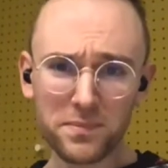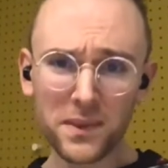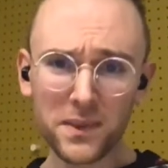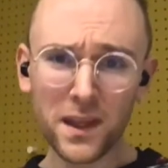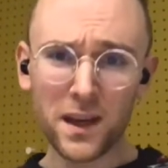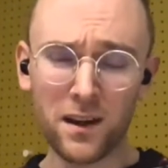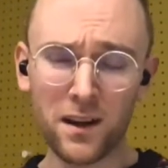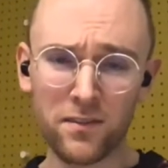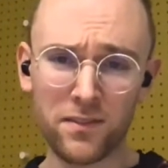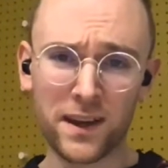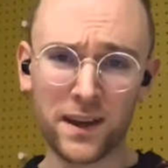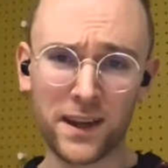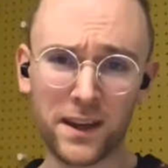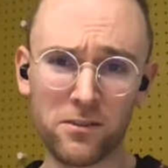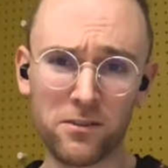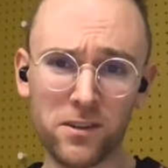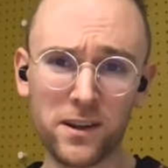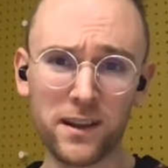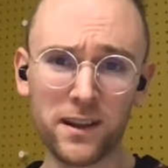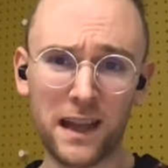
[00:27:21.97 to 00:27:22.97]
of like a
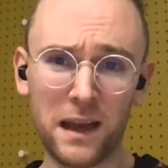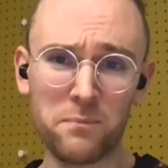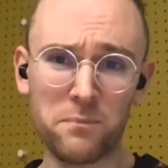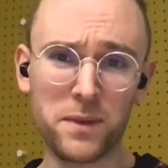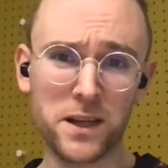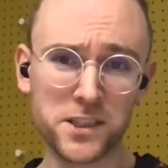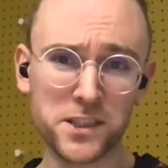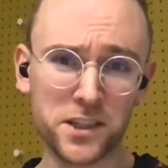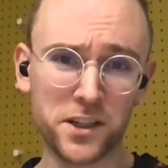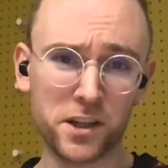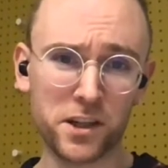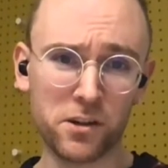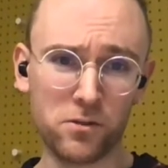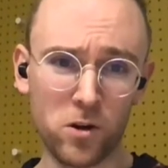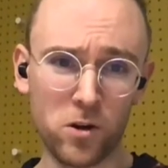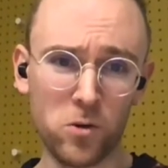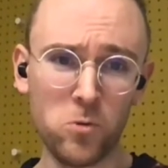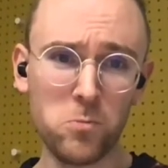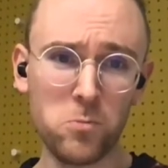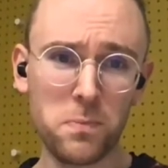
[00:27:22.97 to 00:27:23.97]
real ambition to
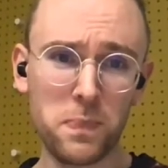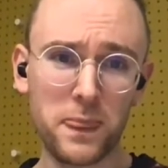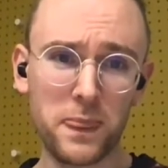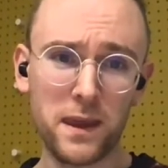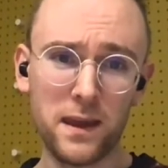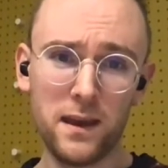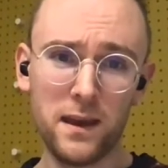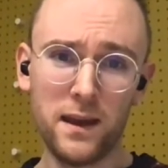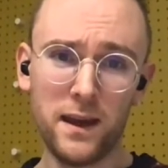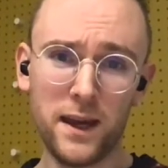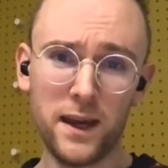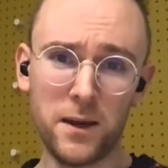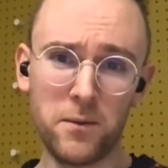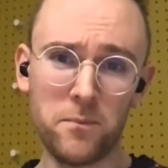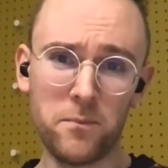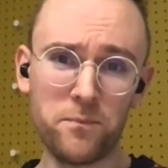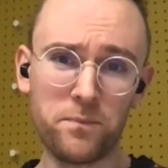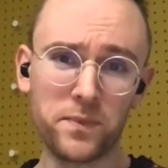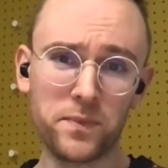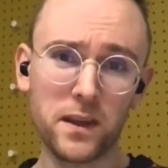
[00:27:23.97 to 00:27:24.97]
grow. Um,
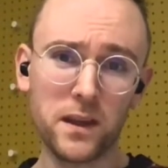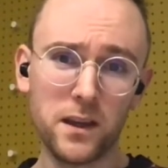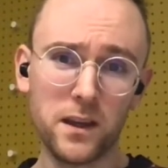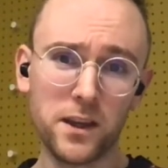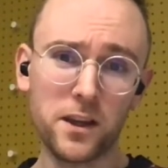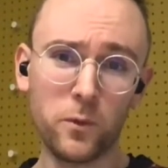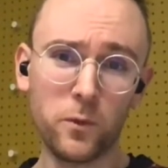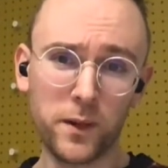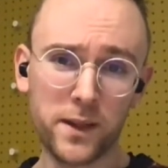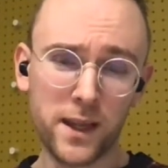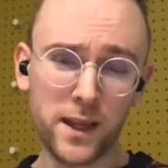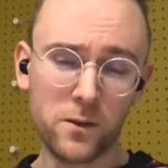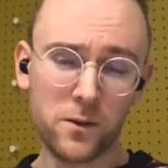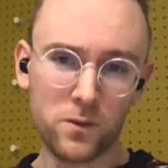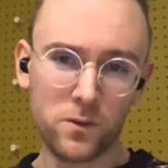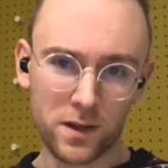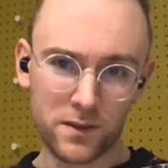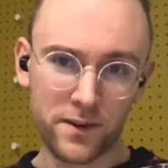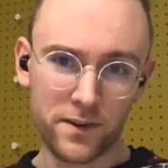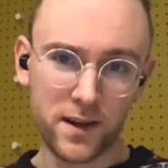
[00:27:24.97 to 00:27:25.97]
you know, we take
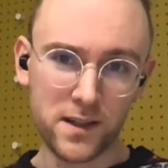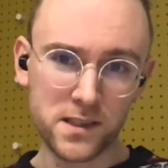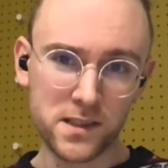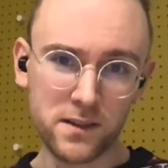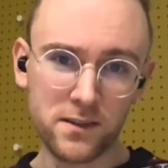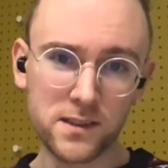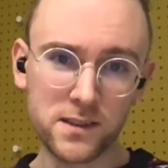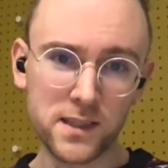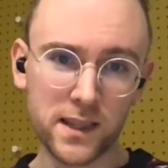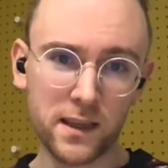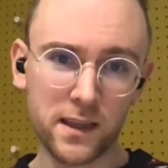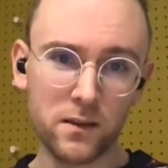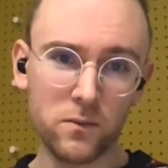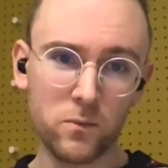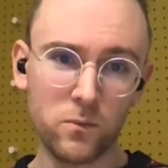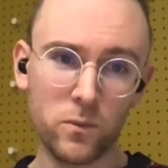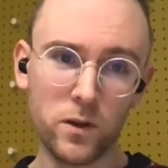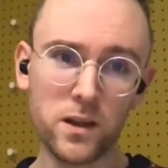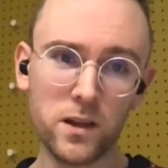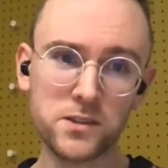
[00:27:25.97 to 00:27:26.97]
work very seriously.
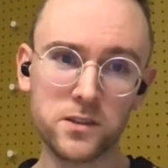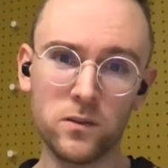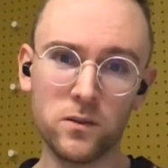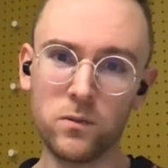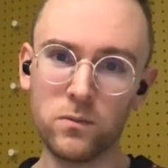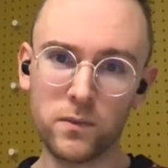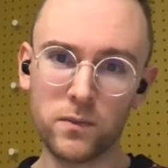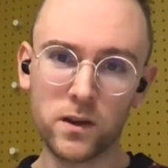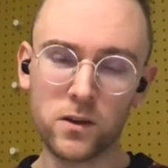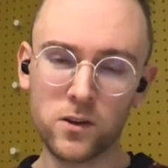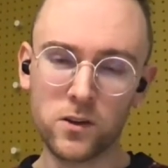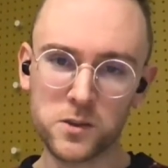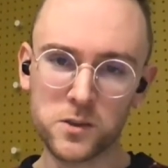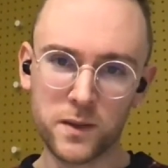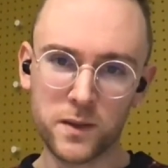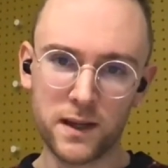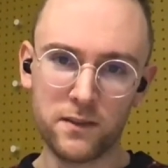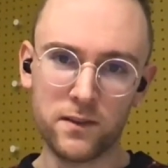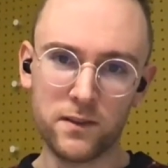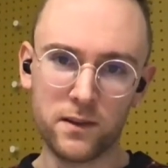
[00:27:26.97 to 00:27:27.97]
We also, of course, we
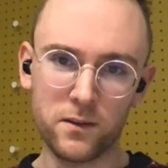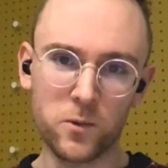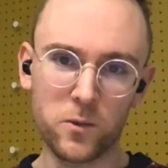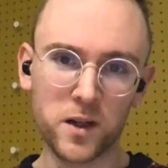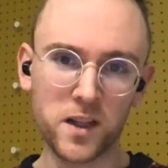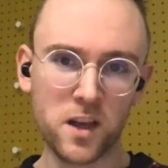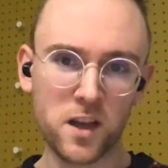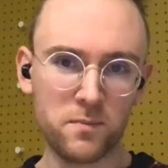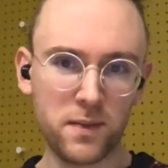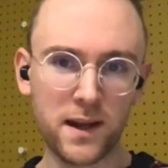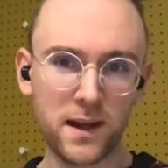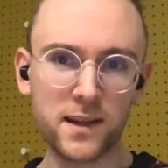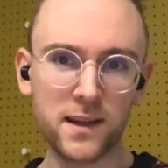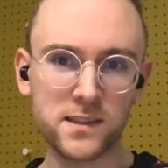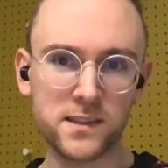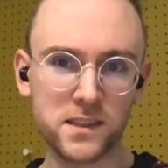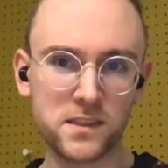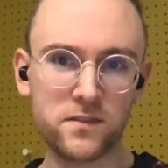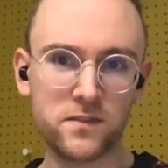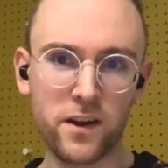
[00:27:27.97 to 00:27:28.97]
have a work-life balance.
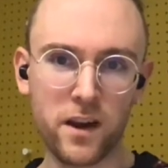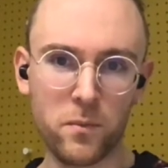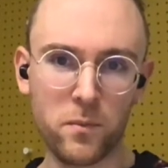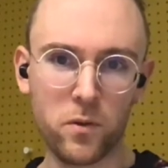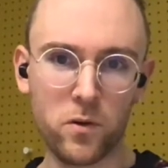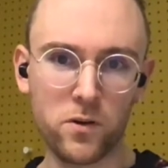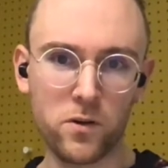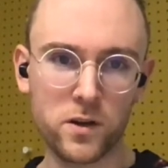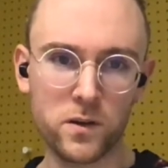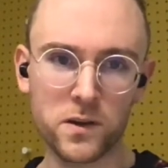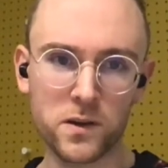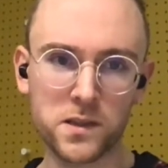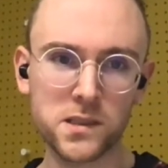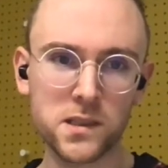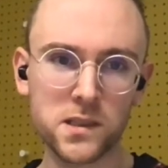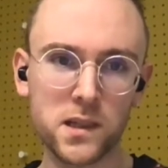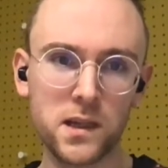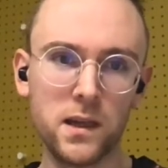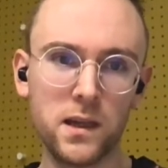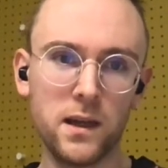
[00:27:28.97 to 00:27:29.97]
It's very important to us.
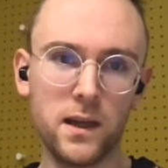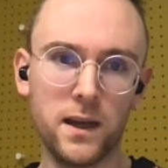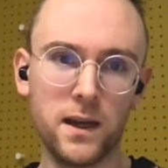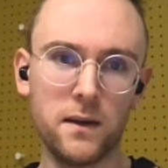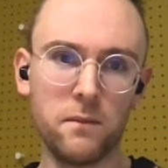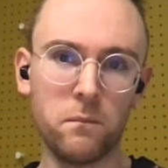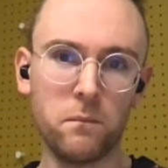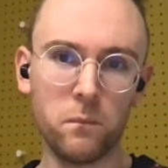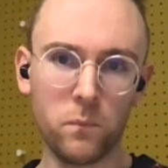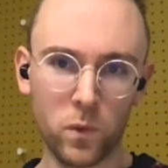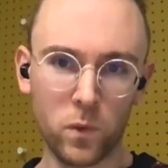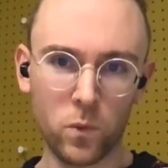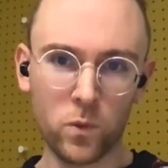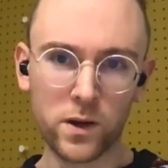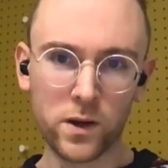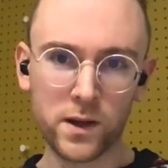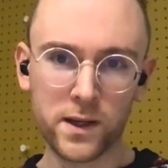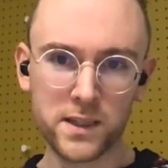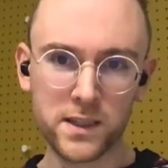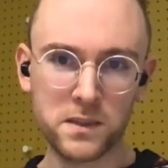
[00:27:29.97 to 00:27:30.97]
Um, but
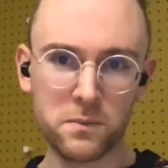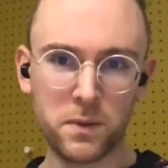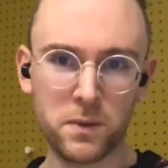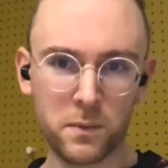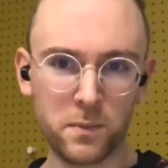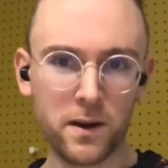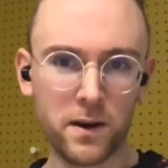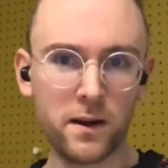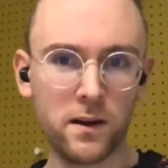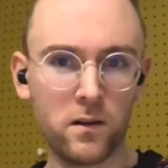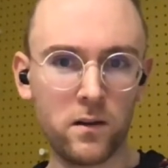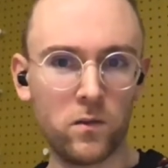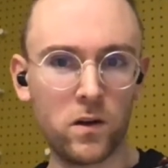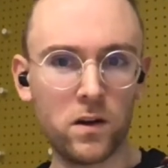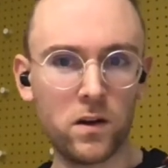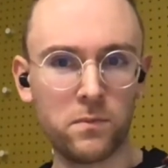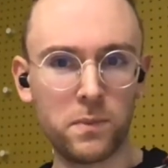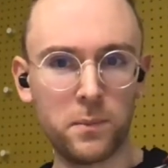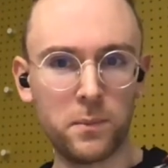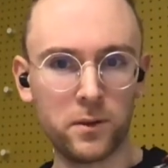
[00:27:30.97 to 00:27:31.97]
work is a big part of what
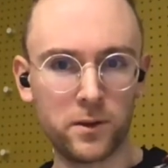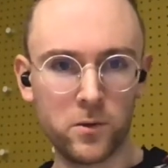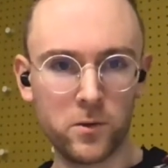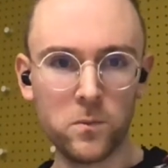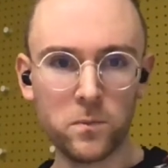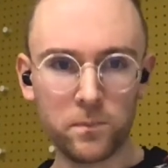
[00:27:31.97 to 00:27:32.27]
people do,